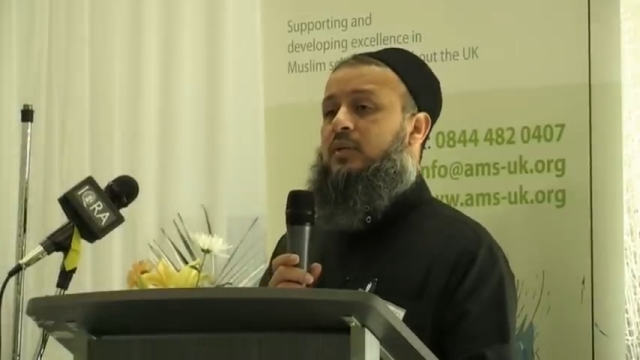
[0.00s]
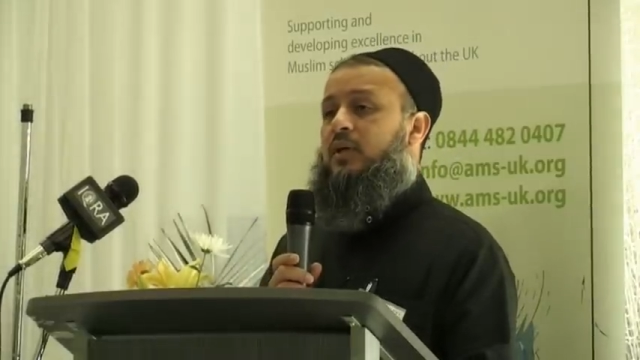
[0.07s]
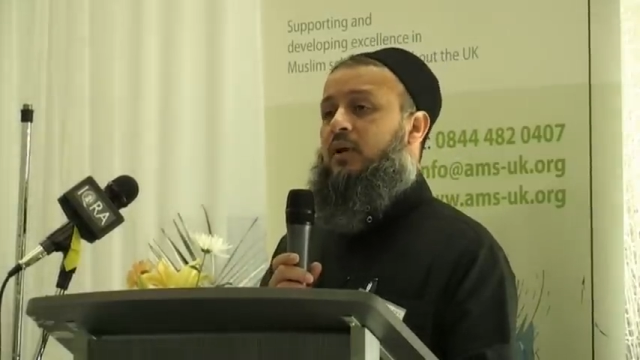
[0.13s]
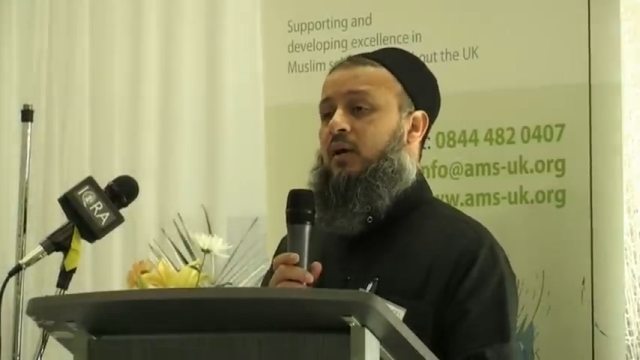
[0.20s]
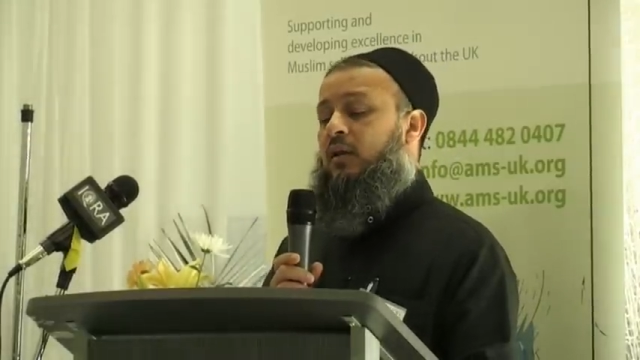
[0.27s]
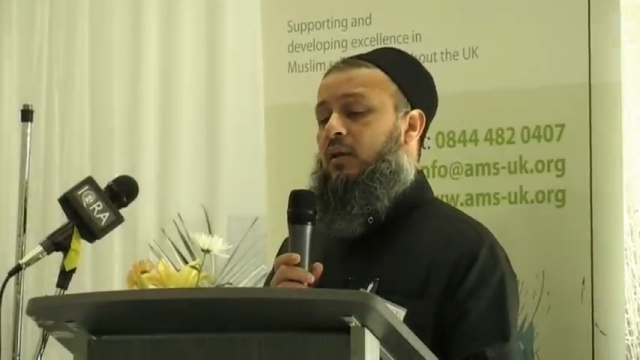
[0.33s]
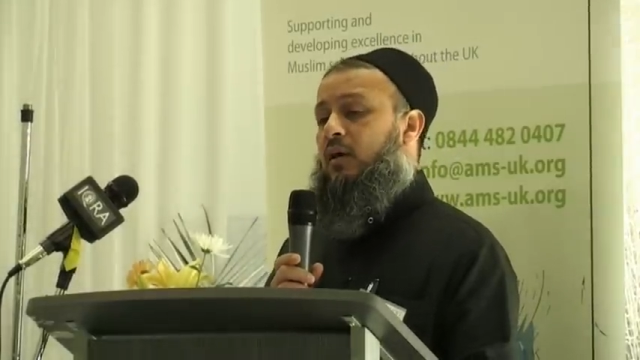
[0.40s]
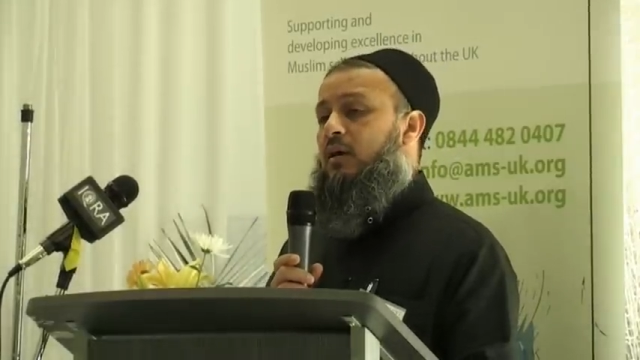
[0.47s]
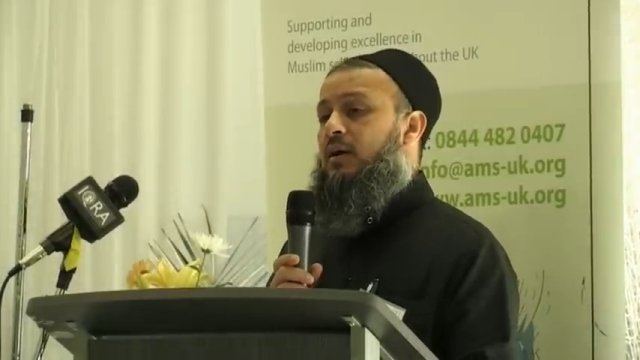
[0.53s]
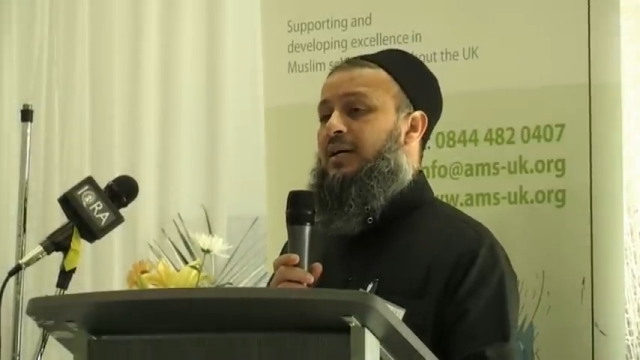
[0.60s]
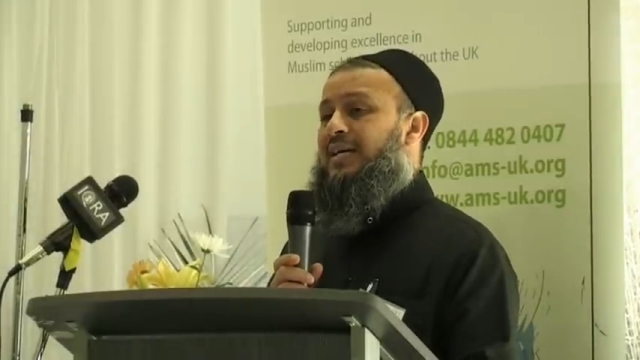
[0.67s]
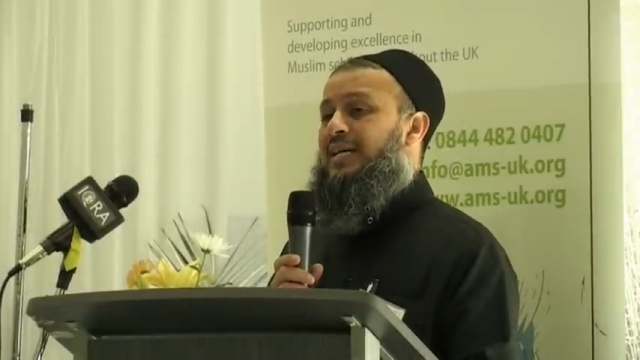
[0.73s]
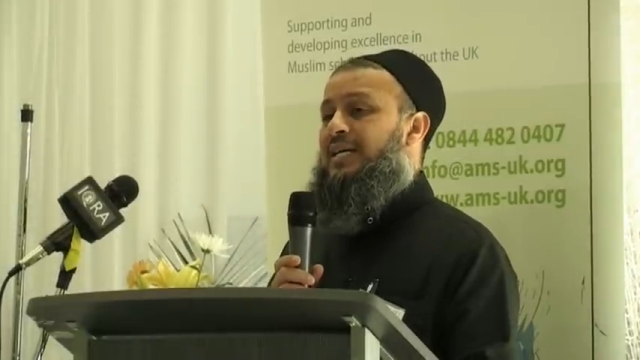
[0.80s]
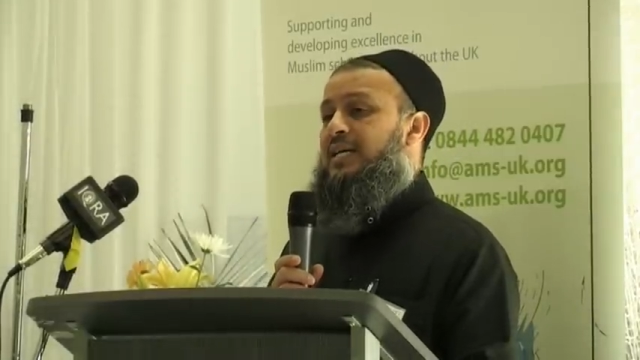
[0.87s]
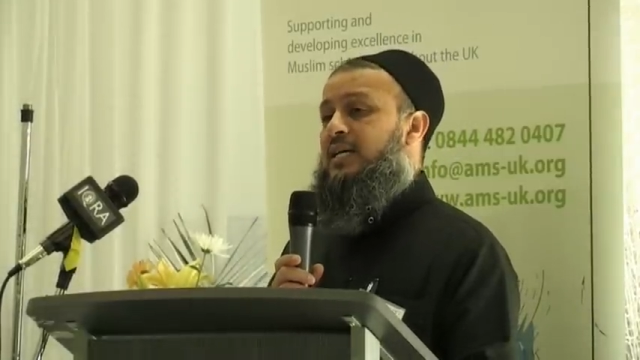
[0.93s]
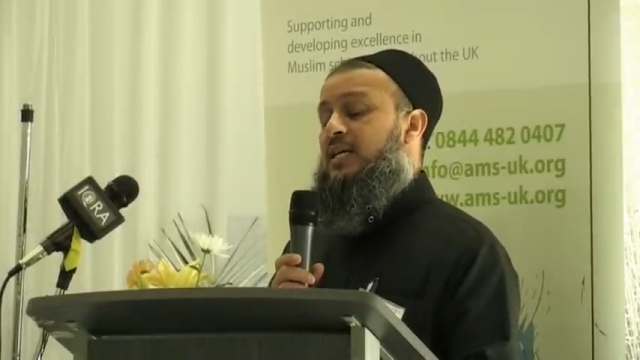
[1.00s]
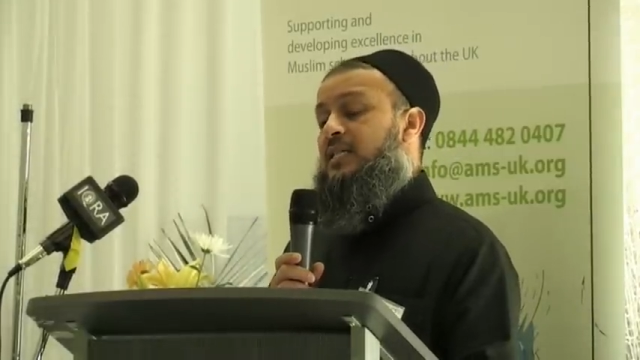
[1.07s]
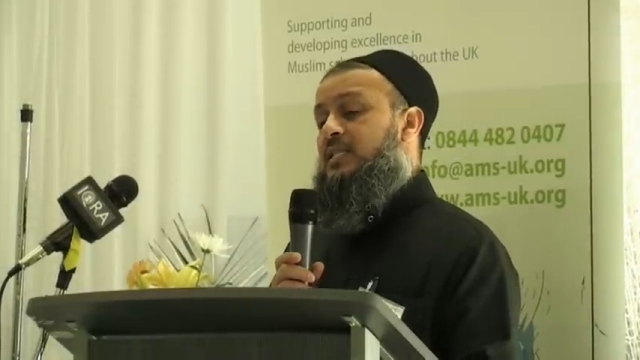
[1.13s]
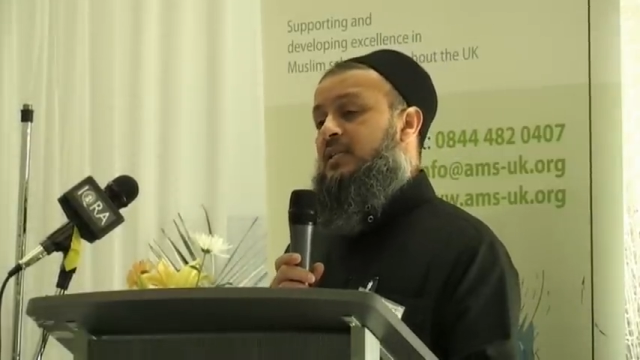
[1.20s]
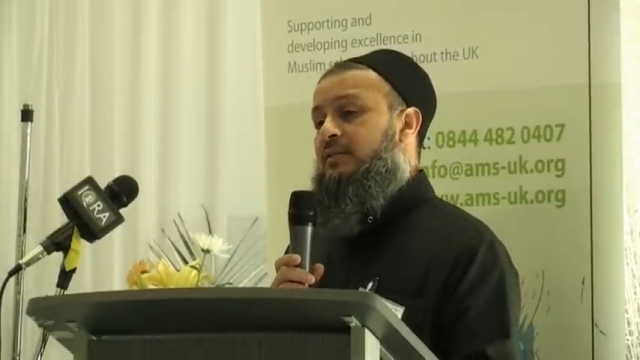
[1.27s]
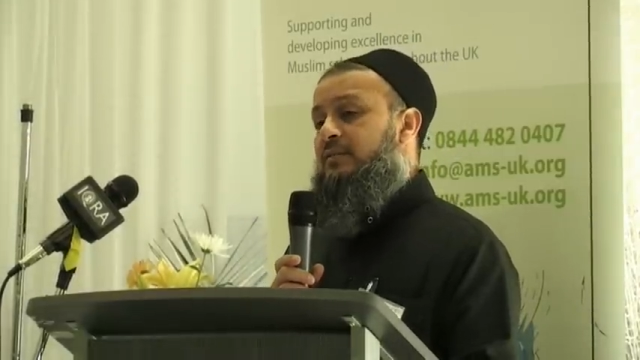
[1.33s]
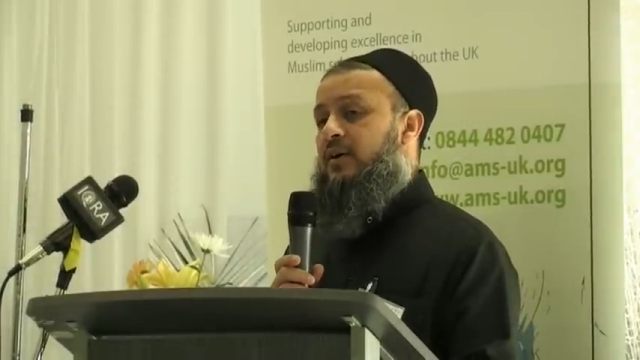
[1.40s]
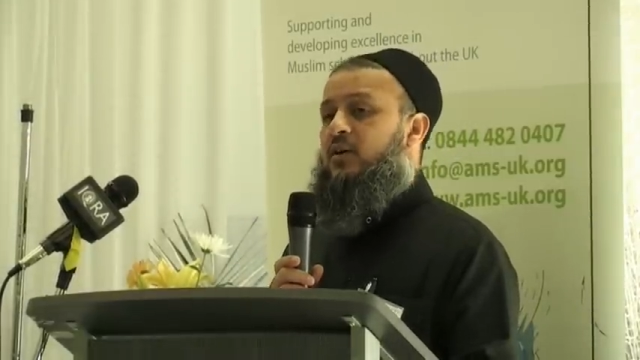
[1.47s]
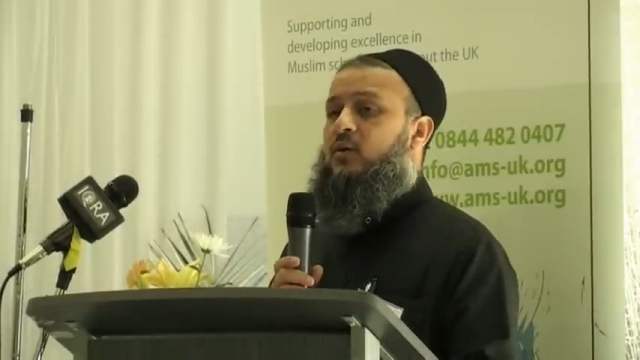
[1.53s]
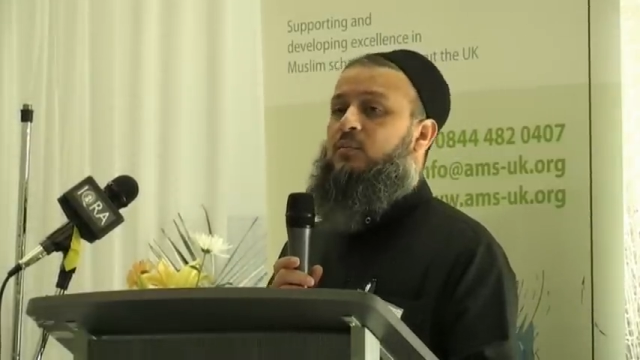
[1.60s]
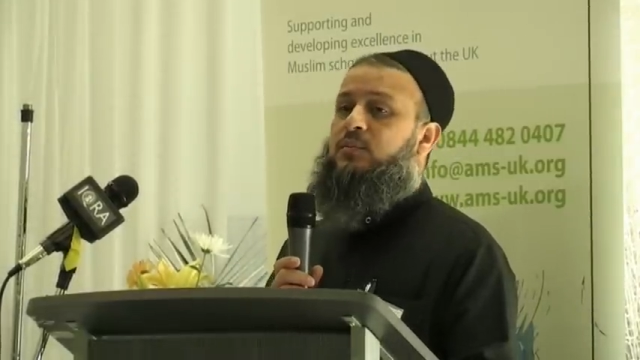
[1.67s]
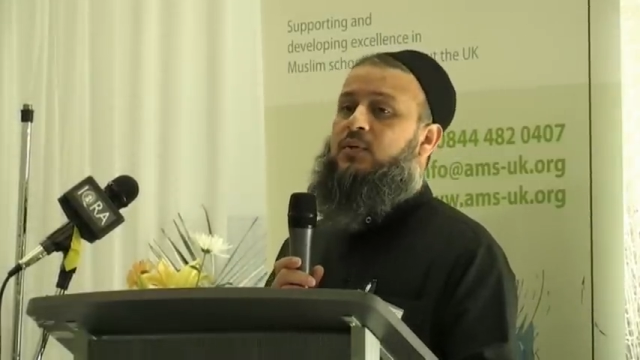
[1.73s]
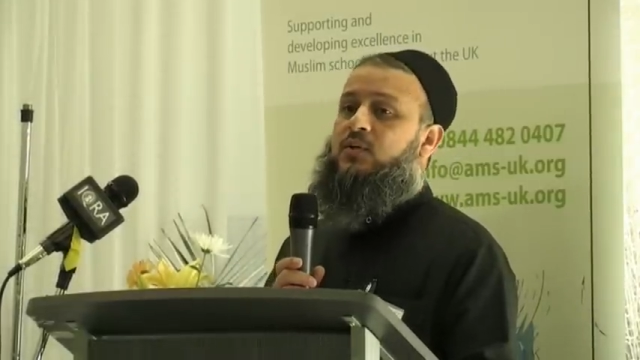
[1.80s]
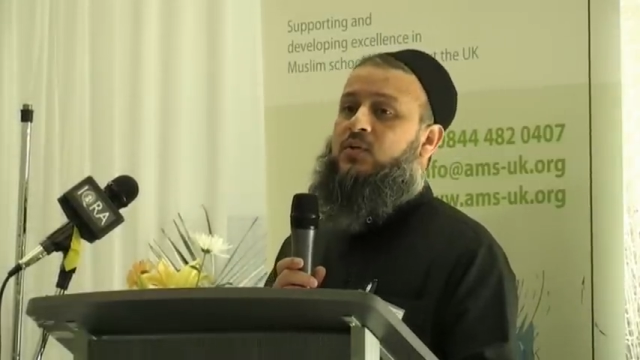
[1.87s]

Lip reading: their akhlaq is developed,